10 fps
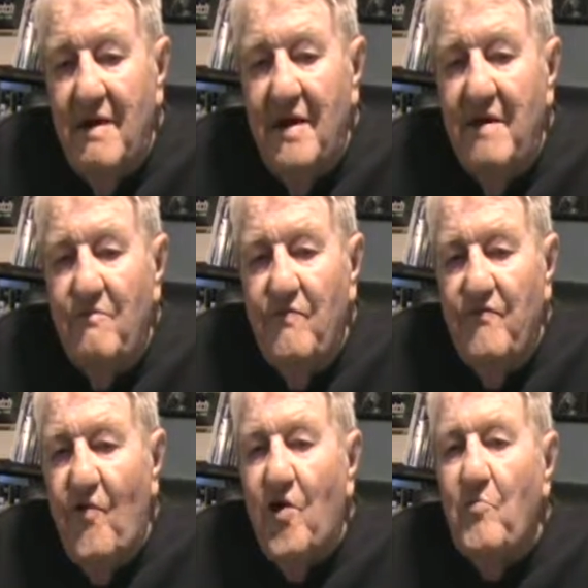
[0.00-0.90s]
any
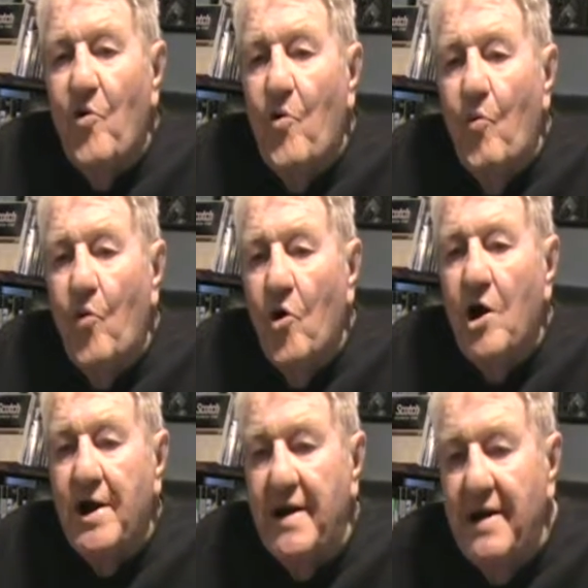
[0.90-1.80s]
formal
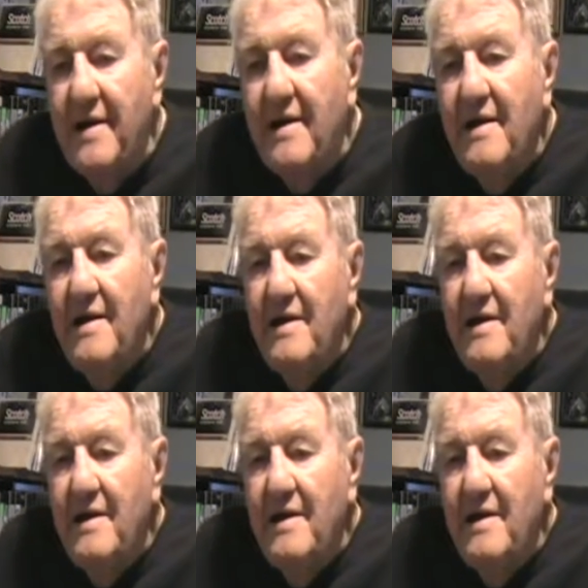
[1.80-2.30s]
working